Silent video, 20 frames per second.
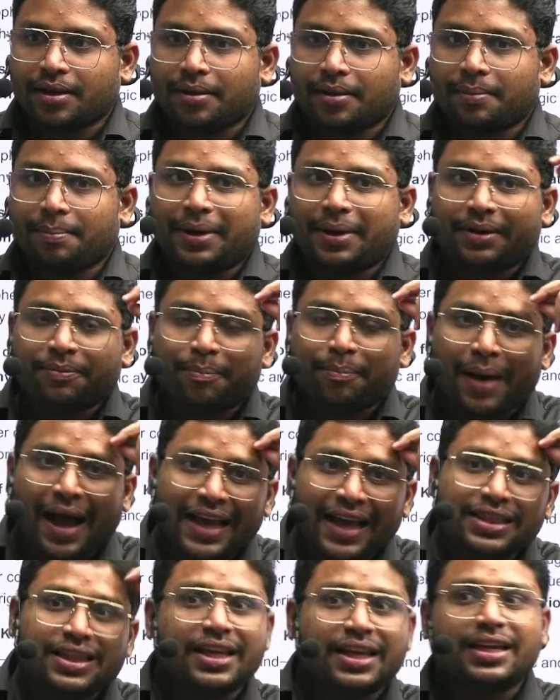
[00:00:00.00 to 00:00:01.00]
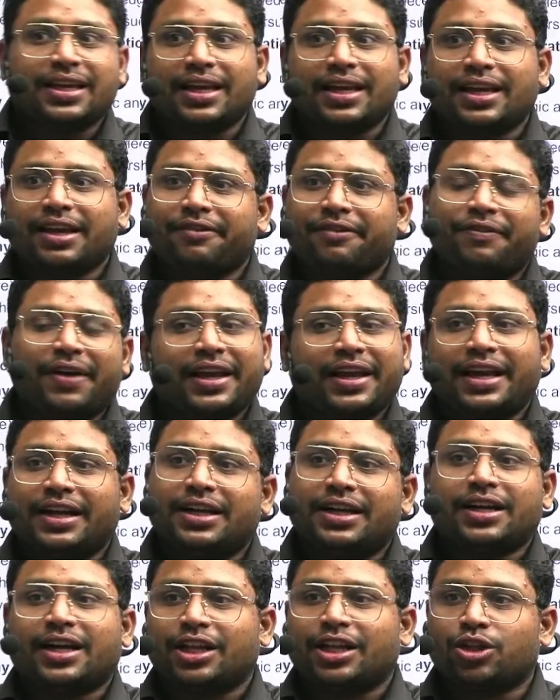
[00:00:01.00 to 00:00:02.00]
But by thinking, if I get a
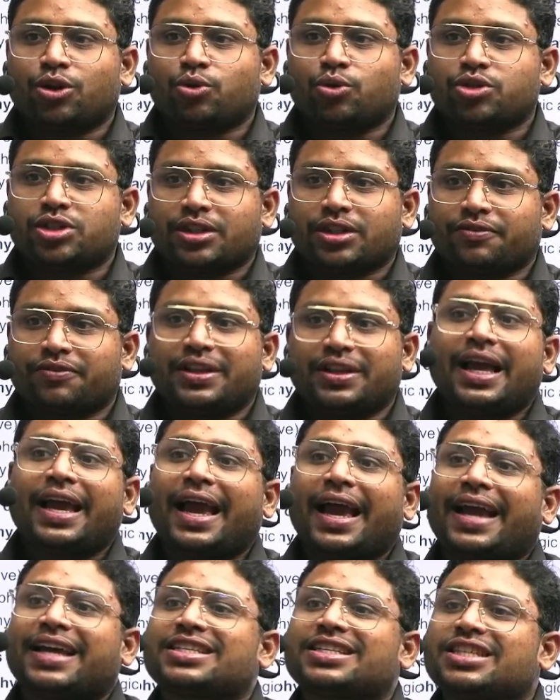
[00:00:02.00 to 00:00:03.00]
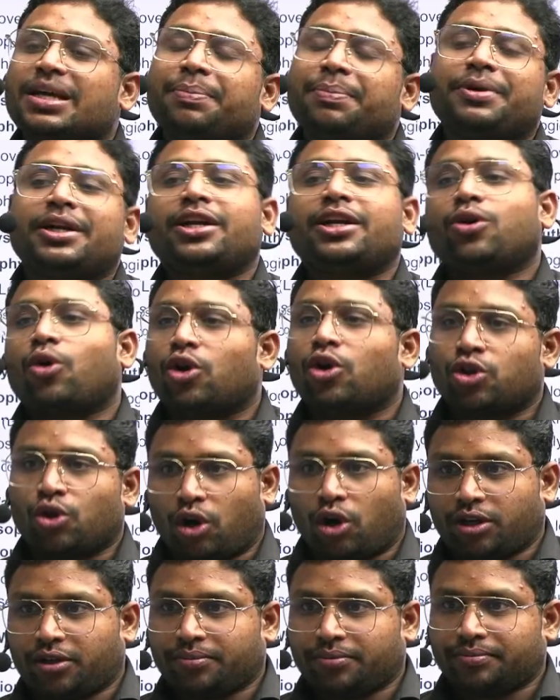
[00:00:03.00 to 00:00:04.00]
conclusion, will I accept it or
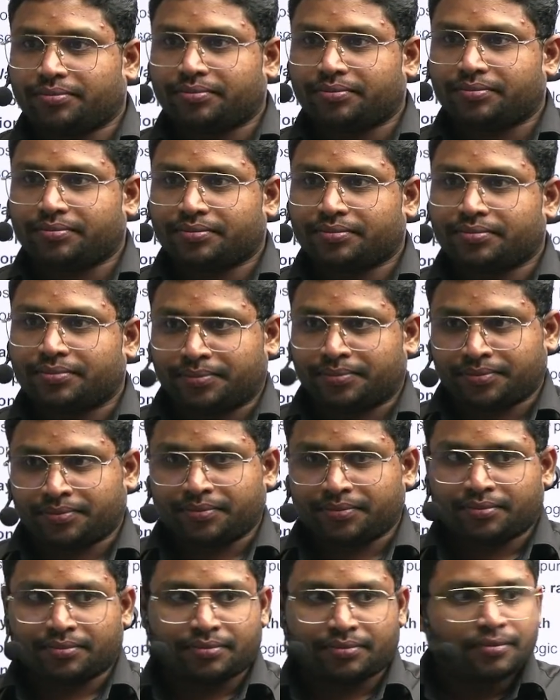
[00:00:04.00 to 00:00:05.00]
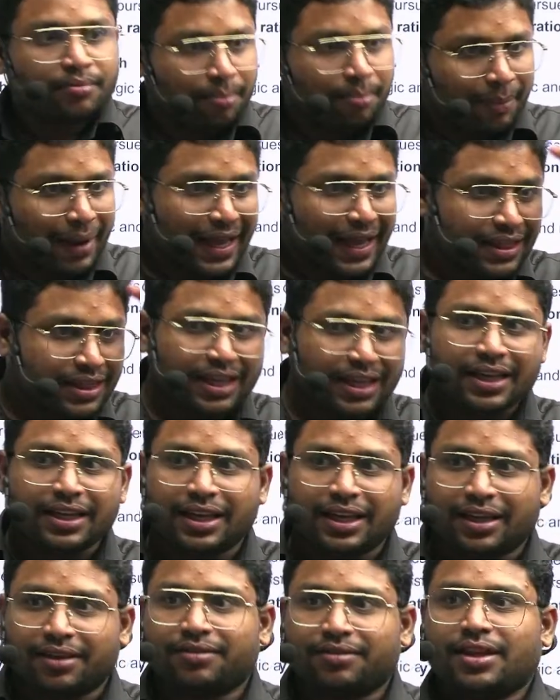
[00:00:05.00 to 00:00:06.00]
not? By
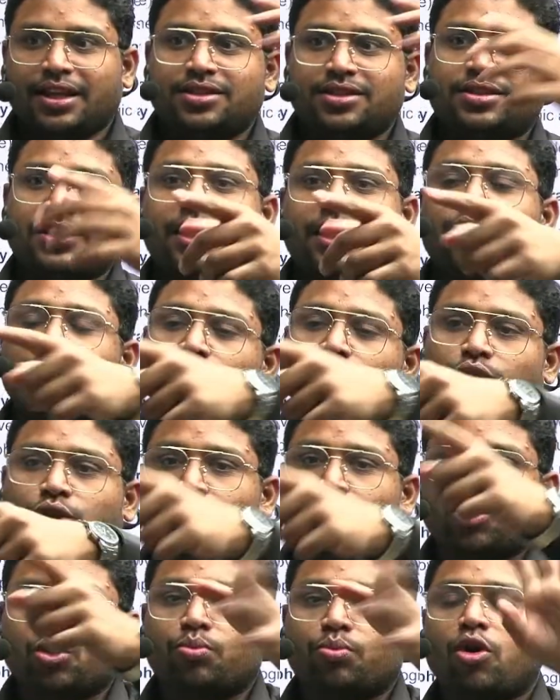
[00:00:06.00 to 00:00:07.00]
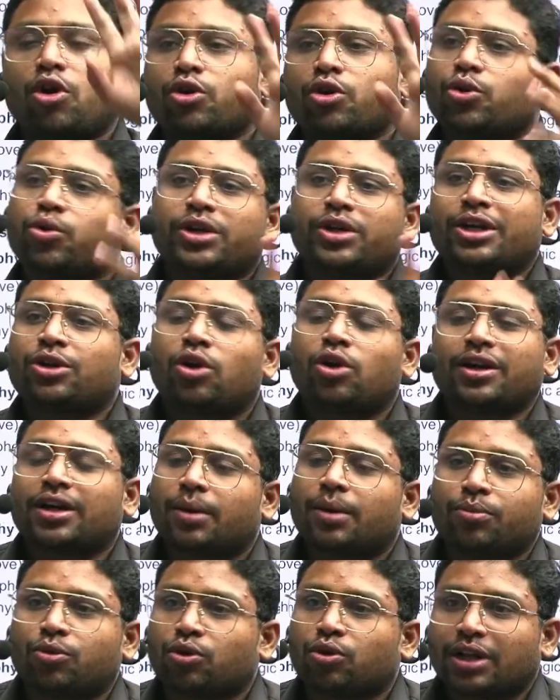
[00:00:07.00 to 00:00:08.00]
thinking, let's say tomorrow you did not
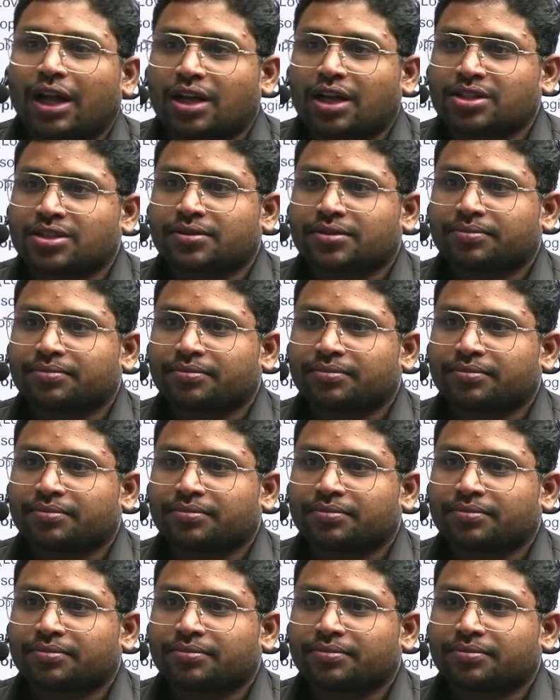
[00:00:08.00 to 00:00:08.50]
come to class.